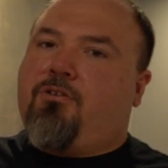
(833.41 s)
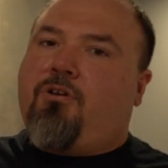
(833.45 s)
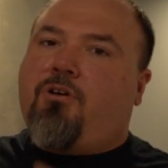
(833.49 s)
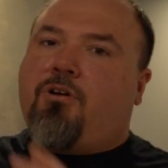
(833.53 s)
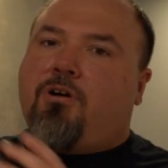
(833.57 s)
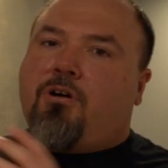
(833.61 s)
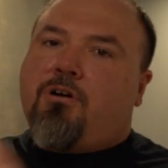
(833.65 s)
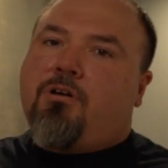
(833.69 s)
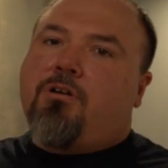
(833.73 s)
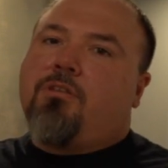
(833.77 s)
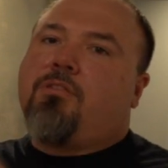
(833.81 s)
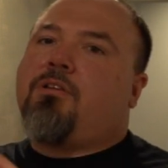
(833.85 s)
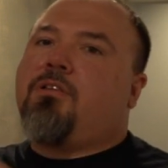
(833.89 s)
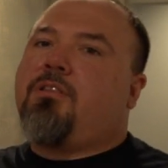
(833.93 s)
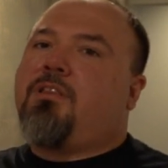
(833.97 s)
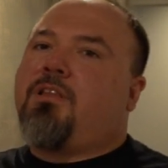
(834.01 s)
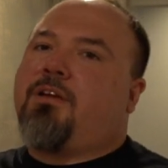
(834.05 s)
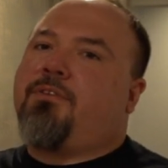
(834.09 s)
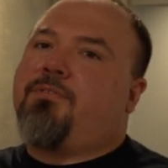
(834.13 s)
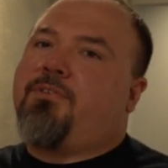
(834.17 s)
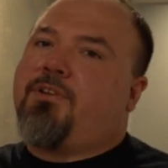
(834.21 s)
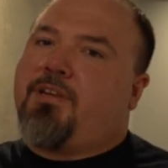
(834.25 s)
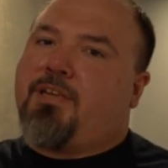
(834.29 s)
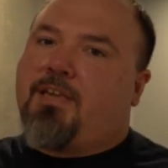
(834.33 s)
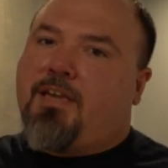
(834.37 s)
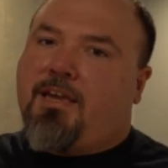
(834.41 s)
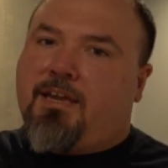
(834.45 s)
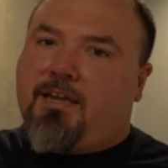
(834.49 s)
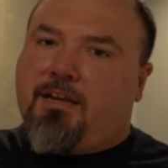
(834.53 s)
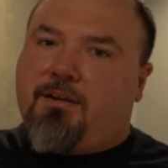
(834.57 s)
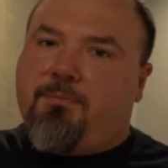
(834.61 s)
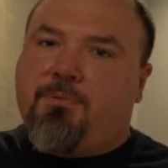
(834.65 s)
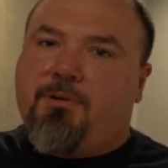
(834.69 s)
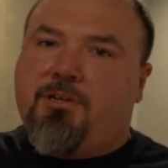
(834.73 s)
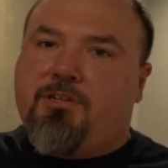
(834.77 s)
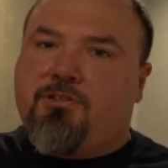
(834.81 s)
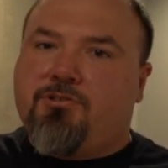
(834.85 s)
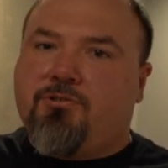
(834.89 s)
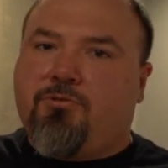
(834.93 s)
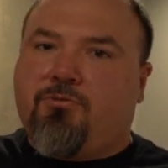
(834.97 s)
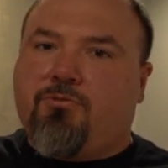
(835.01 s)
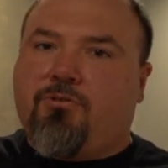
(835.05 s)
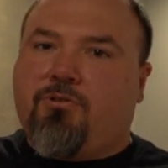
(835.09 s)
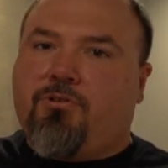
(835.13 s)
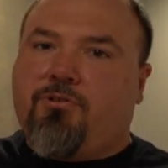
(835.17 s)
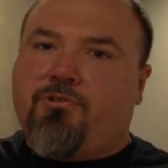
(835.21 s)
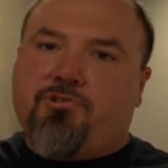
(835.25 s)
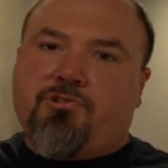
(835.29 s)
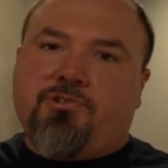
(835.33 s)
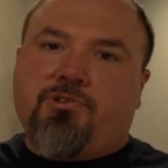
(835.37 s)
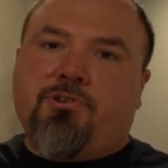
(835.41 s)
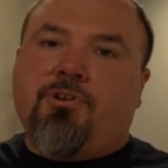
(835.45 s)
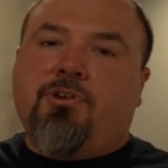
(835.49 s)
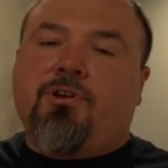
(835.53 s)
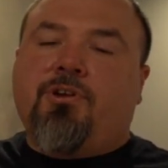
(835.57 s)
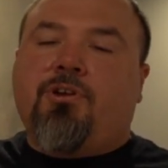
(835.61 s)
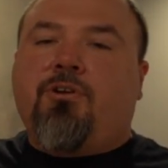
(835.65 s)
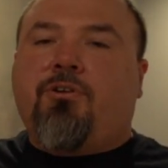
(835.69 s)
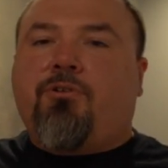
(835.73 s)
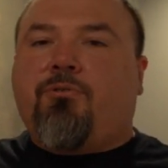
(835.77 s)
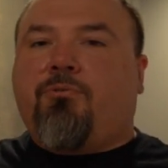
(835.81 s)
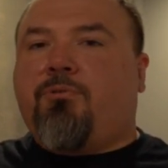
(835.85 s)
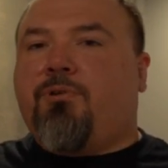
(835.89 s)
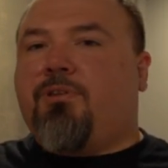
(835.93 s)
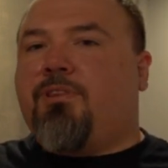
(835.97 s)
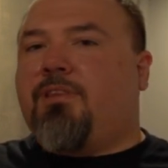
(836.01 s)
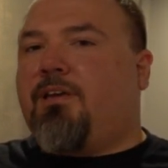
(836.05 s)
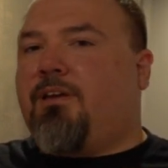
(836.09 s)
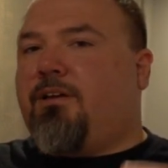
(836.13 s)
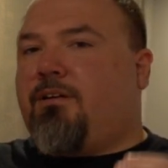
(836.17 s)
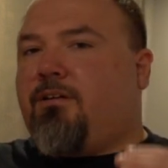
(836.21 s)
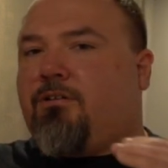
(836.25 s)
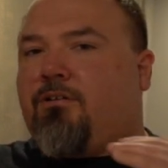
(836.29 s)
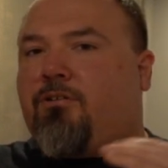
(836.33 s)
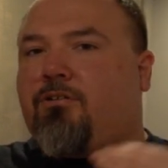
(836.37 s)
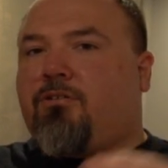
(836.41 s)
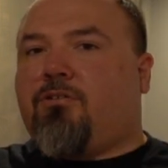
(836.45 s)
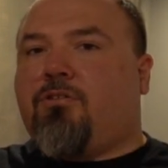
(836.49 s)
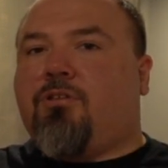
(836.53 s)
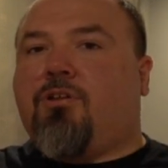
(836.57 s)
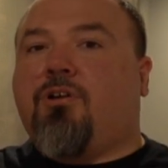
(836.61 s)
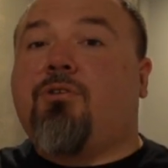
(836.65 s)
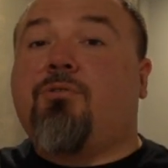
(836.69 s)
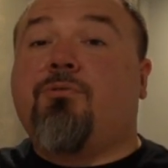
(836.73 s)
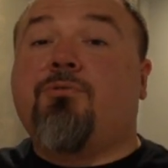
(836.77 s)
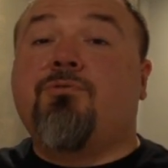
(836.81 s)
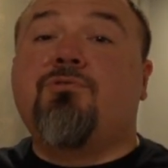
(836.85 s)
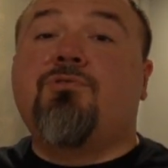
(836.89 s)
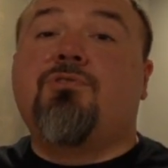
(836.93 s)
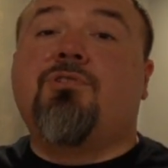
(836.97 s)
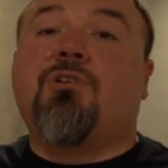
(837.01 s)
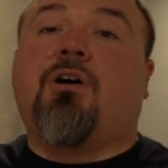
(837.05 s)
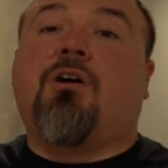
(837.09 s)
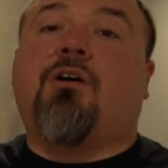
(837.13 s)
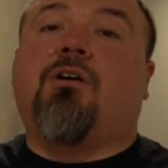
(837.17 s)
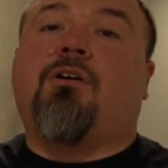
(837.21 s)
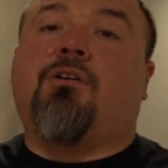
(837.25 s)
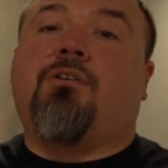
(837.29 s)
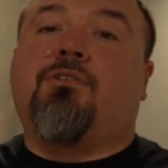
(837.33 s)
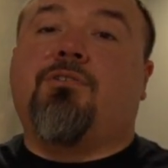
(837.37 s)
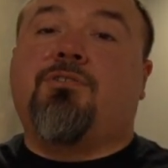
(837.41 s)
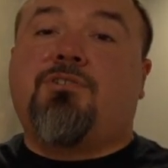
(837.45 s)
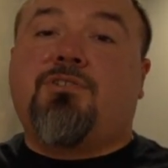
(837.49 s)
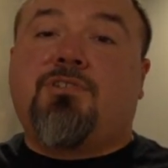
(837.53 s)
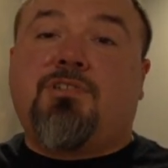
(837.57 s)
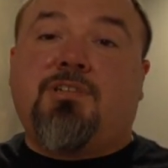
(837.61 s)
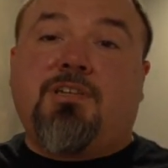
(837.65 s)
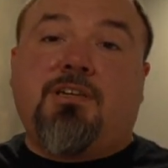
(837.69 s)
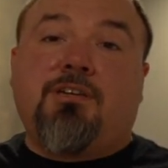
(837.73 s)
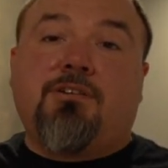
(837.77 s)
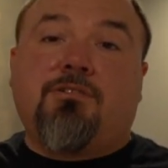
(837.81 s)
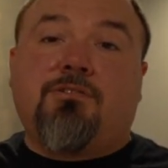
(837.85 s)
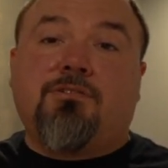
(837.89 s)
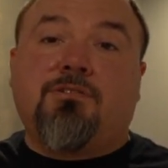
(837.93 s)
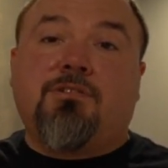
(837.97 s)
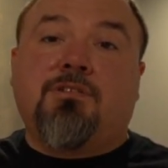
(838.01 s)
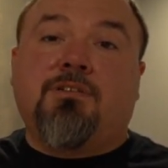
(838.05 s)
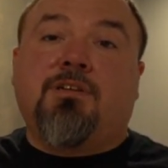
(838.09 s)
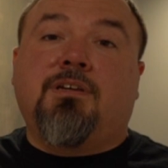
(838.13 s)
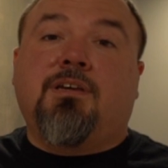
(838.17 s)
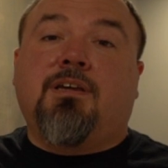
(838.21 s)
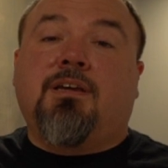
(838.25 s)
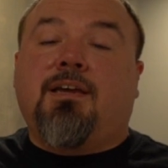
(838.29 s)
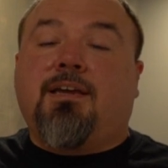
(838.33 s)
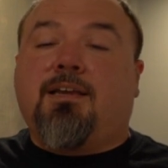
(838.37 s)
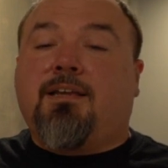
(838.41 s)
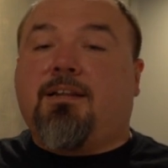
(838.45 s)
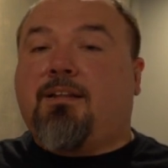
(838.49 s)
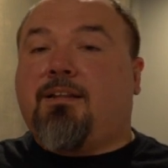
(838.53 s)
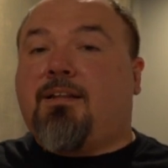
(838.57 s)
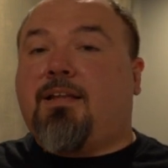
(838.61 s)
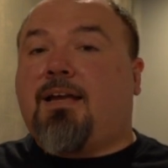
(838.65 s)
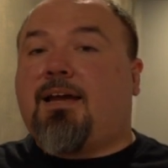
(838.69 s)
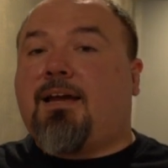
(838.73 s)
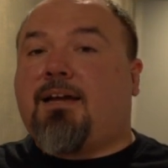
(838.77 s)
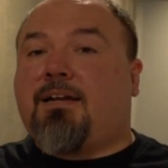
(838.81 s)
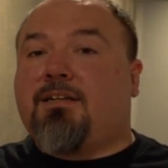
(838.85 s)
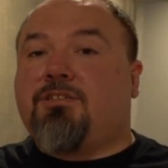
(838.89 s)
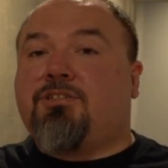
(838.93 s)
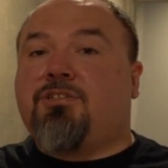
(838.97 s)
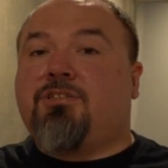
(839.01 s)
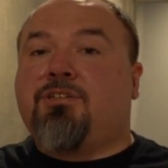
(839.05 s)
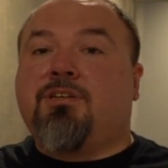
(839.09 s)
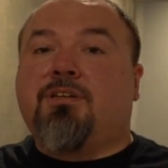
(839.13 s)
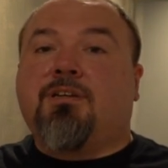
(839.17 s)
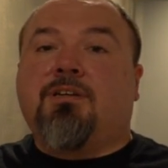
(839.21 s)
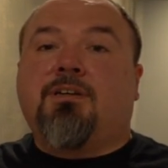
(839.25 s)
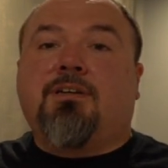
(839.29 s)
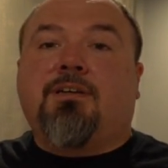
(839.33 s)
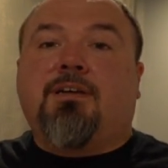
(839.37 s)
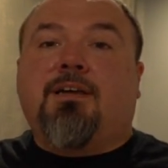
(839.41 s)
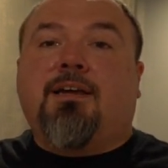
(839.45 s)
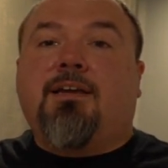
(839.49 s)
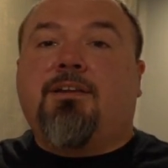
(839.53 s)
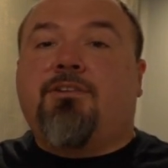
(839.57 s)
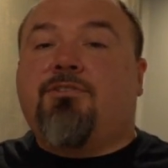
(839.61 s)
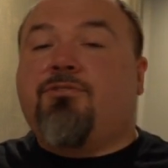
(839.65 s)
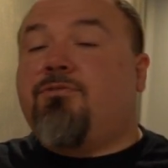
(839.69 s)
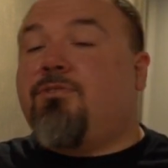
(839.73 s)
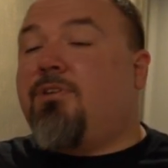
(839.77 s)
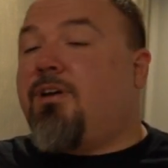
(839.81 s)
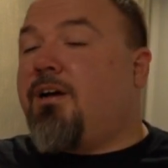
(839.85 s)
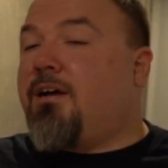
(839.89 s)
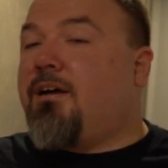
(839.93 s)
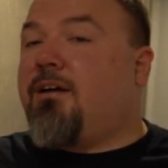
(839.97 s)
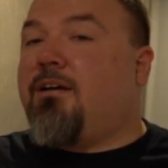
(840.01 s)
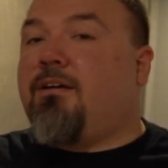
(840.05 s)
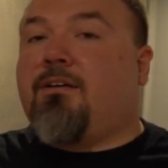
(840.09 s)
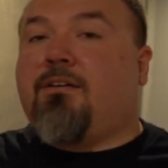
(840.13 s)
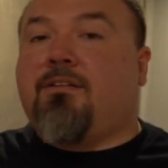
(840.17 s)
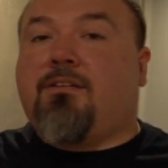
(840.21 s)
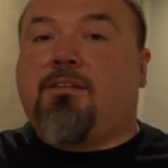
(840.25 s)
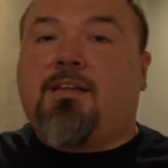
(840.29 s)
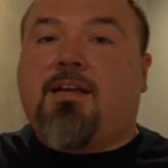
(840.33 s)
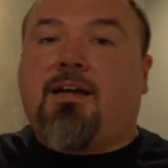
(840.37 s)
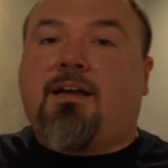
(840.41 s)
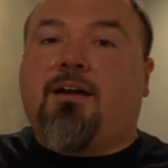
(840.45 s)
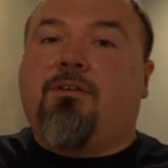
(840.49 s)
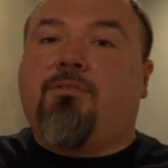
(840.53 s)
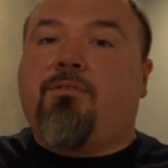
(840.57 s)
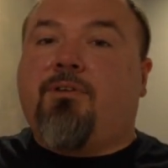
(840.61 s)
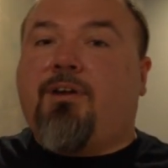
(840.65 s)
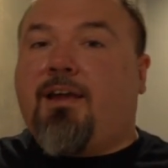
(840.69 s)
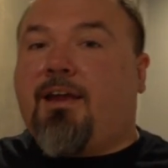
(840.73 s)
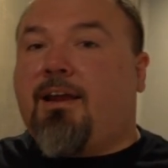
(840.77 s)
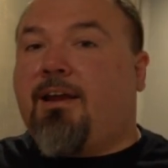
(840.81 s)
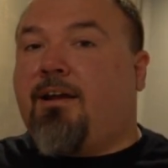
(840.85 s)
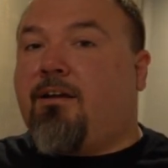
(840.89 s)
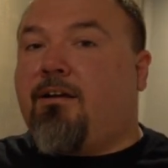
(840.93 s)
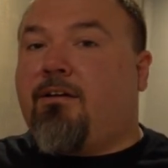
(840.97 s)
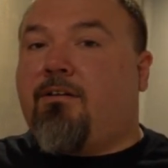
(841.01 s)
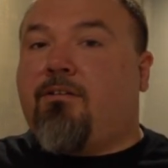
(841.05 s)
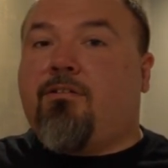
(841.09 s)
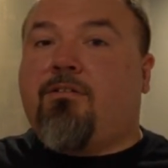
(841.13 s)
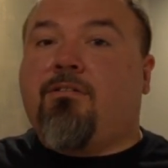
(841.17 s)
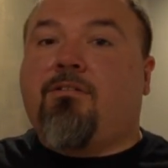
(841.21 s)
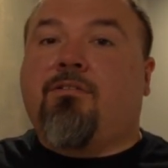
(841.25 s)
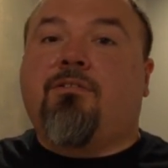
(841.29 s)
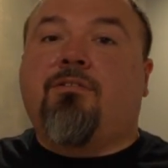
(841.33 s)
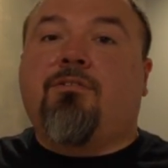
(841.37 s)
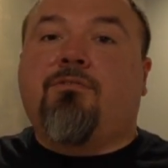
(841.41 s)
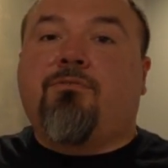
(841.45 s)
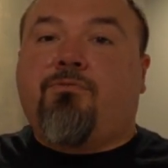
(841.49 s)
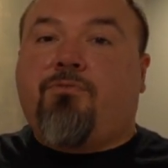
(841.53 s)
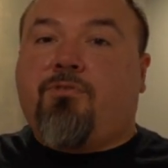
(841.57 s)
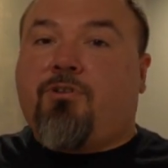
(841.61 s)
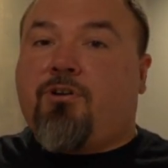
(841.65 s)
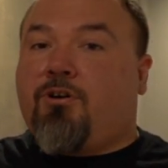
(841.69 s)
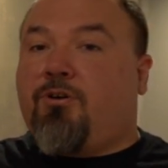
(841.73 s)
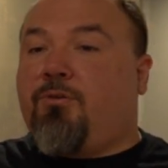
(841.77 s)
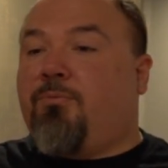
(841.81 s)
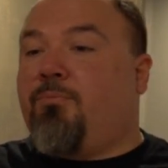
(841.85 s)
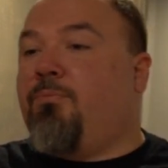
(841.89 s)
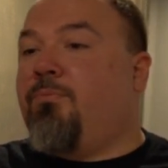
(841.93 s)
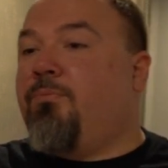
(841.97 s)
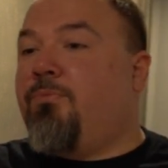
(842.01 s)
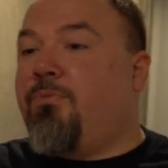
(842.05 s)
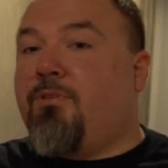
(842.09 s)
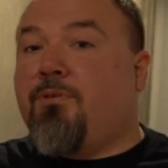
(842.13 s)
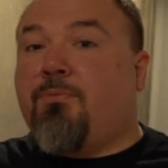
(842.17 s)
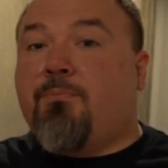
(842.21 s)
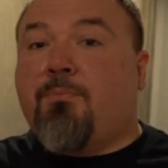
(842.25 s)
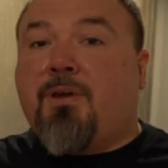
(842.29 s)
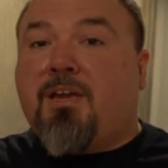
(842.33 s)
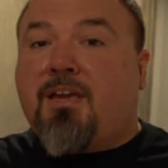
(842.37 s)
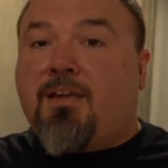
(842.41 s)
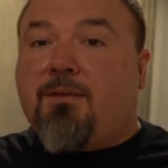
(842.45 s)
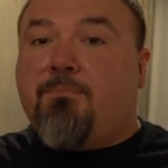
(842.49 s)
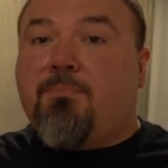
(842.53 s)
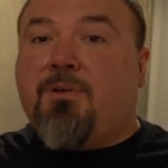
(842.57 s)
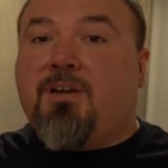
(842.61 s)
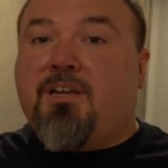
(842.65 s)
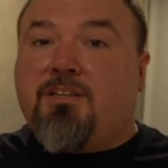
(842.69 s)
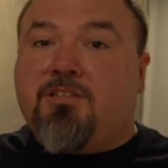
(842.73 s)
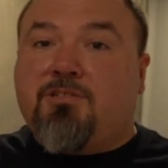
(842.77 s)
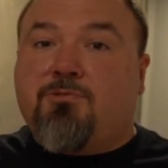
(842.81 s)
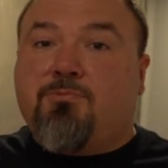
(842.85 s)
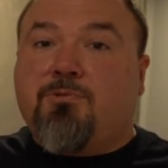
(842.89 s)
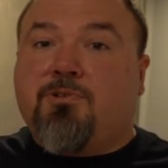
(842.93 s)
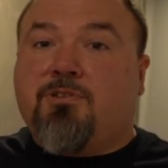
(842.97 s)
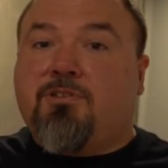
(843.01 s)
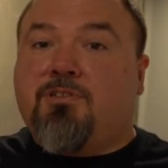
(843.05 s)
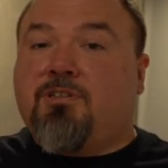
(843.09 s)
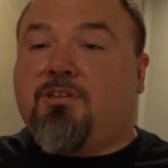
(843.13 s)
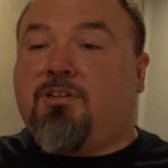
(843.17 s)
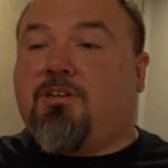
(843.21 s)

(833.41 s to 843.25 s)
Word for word: All 11 canopy doors, when they are closed, are sealed and latched and do not allow air from the main basement to